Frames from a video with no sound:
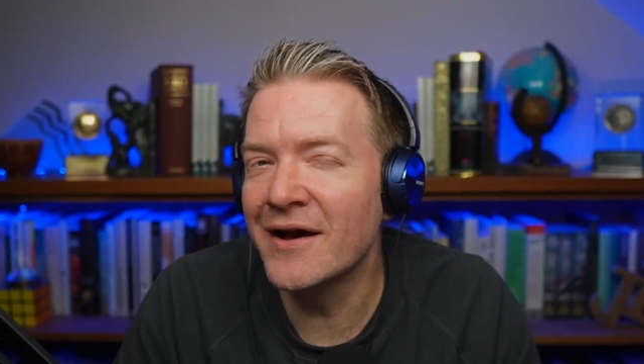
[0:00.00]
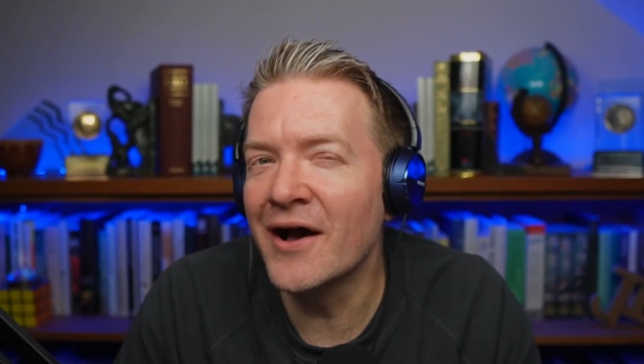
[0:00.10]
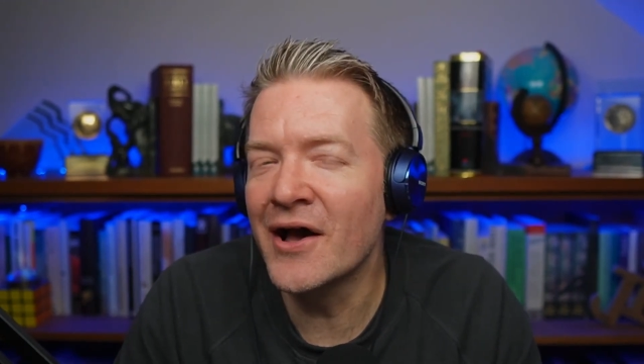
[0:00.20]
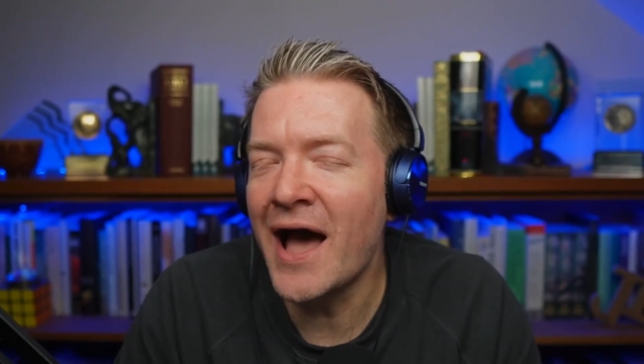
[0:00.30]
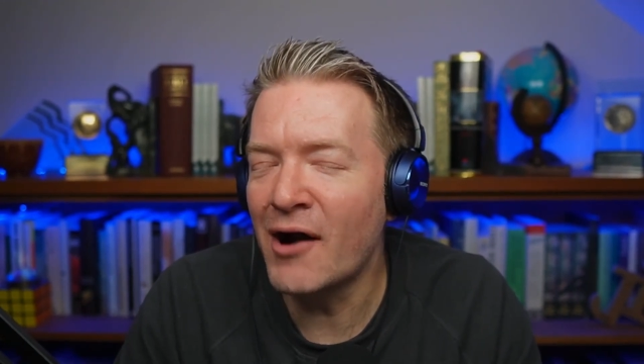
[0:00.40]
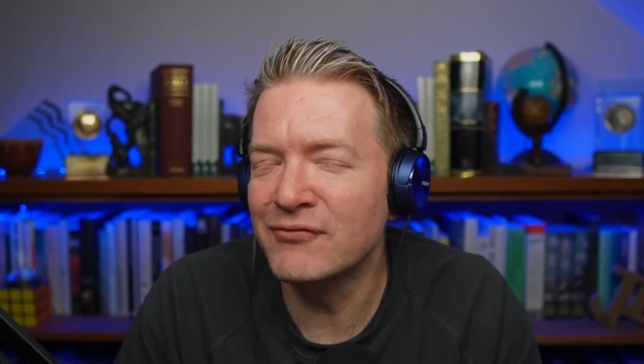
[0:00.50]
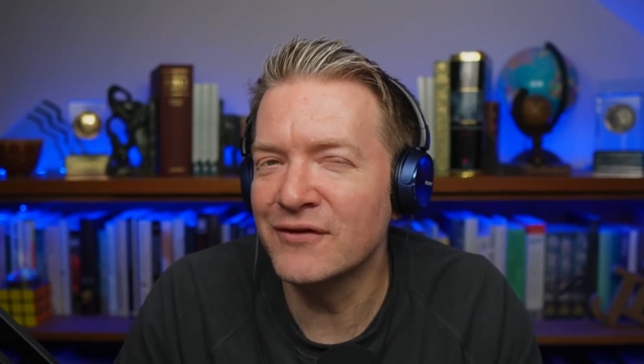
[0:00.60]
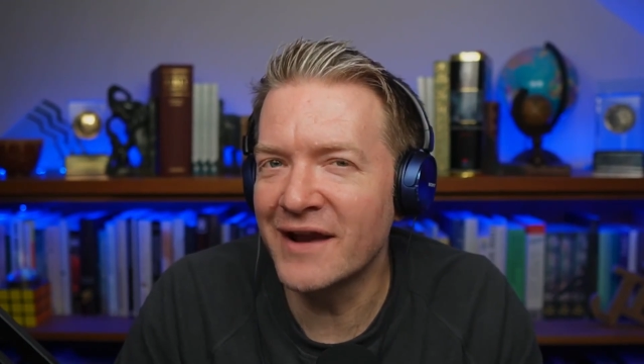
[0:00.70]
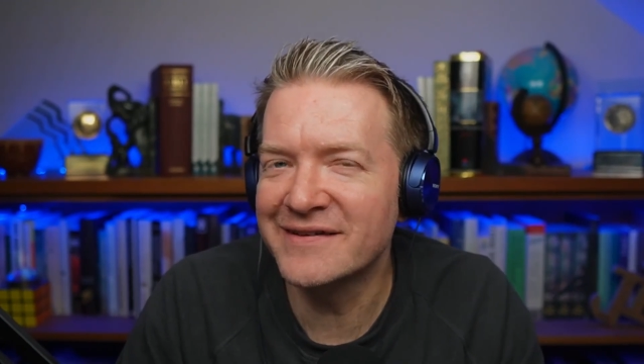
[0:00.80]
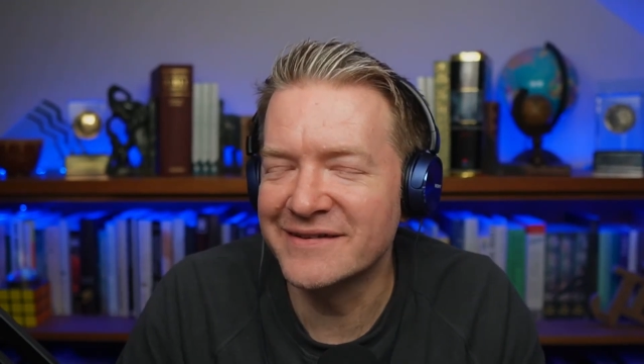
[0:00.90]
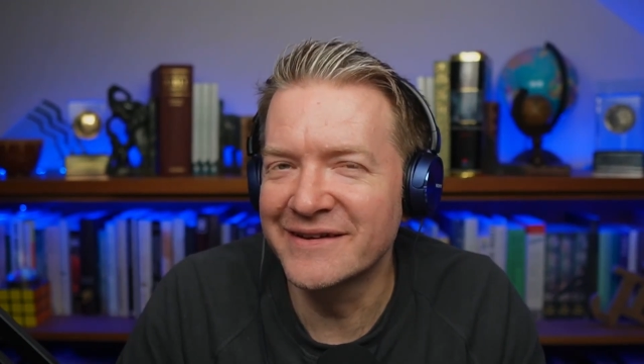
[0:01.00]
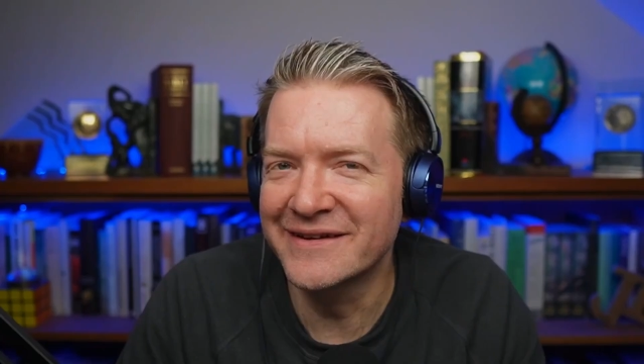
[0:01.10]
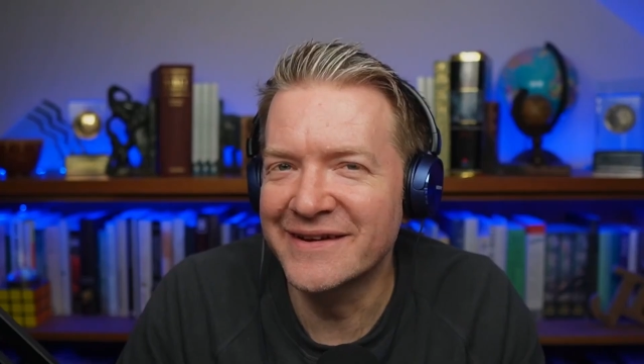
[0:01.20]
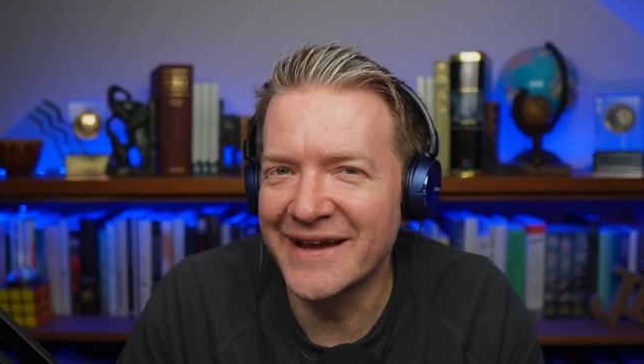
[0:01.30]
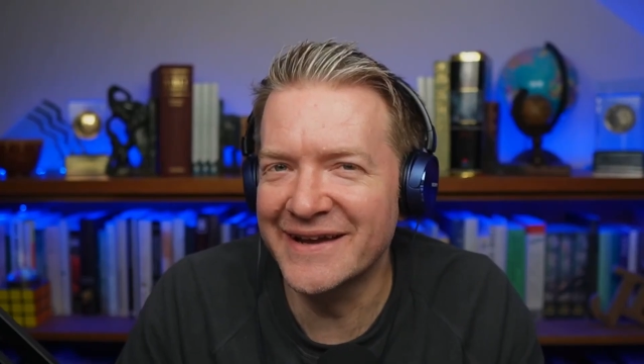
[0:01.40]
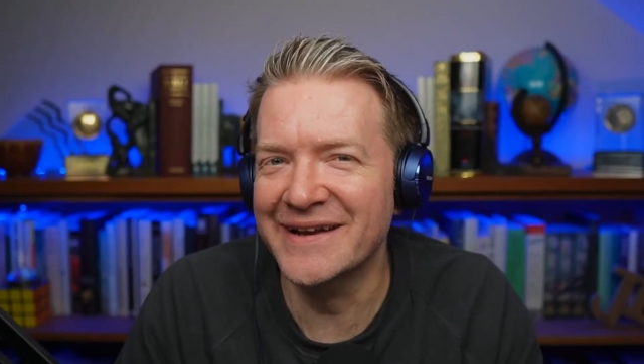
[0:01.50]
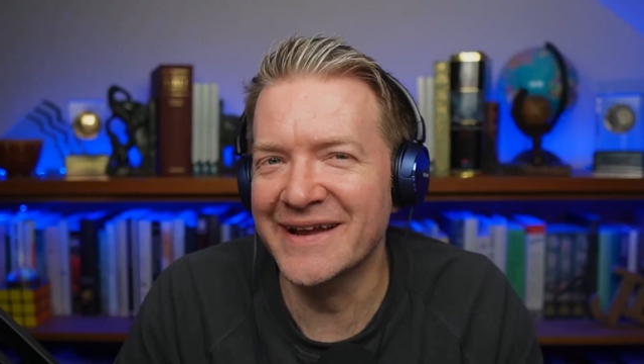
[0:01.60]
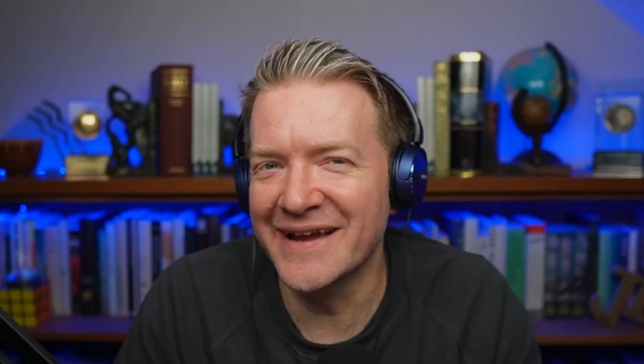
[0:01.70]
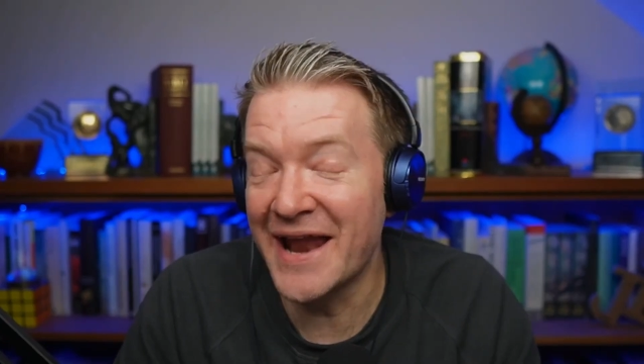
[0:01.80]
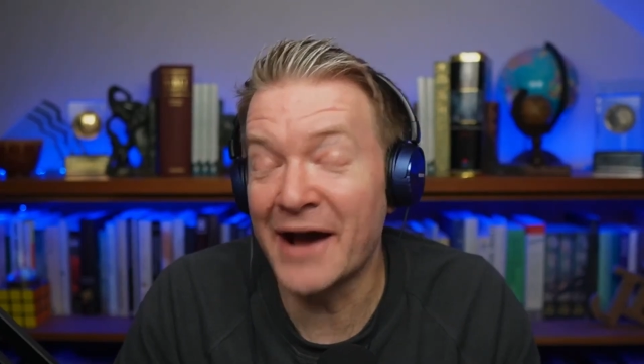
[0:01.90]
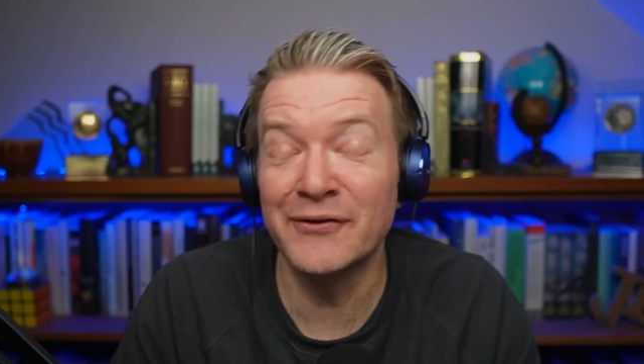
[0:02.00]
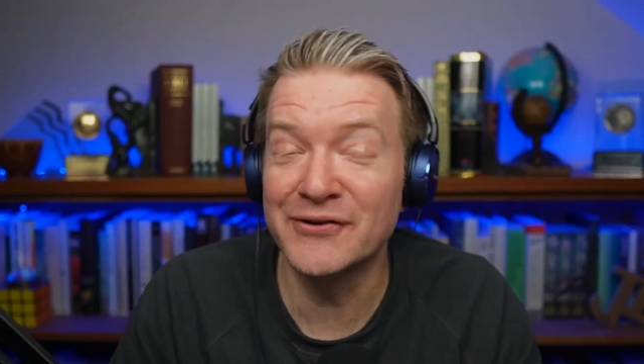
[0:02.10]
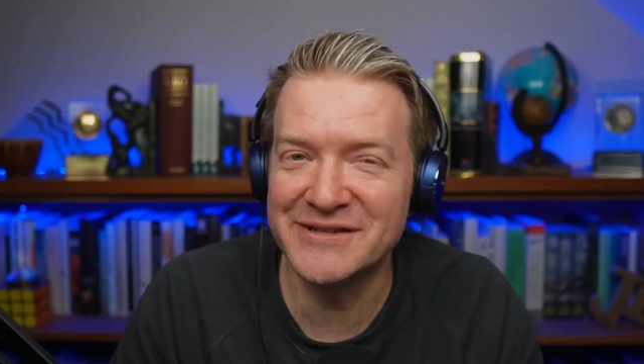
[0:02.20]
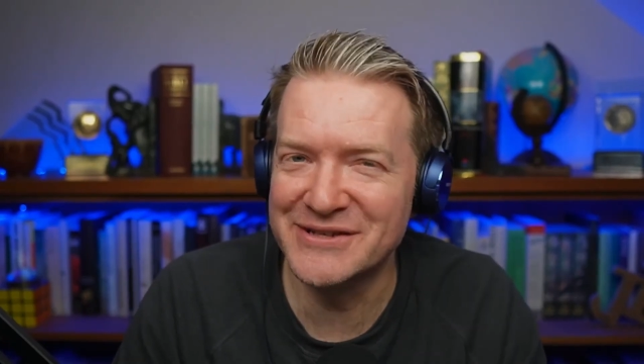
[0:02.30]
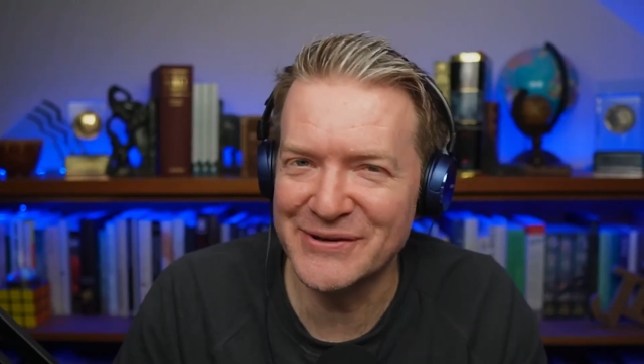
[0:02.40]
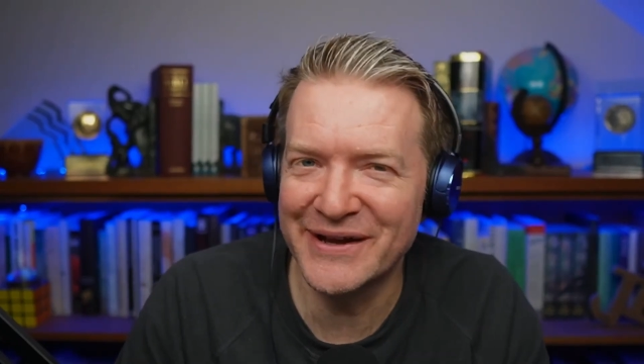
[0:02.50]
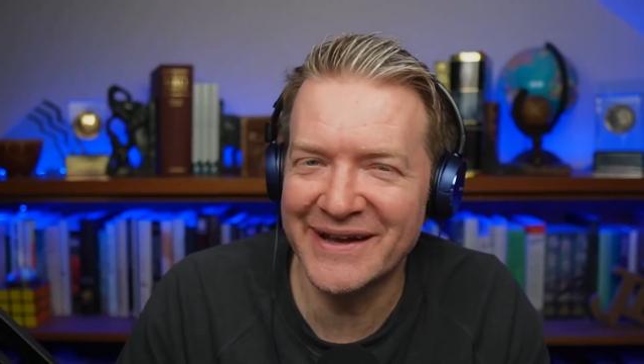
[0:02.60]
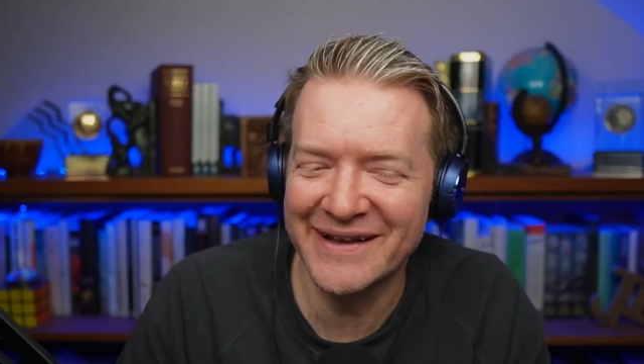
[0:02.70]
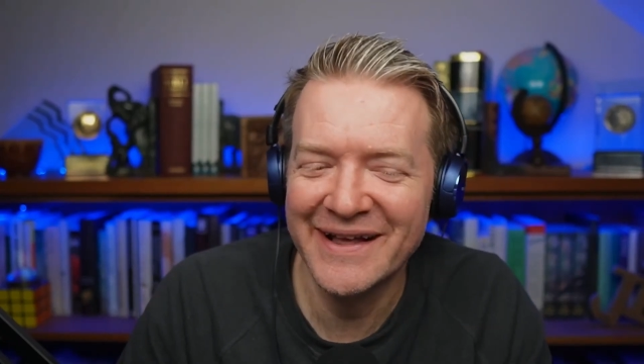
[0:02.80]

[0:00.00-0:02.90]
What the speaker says: helpful lesson in how not to do it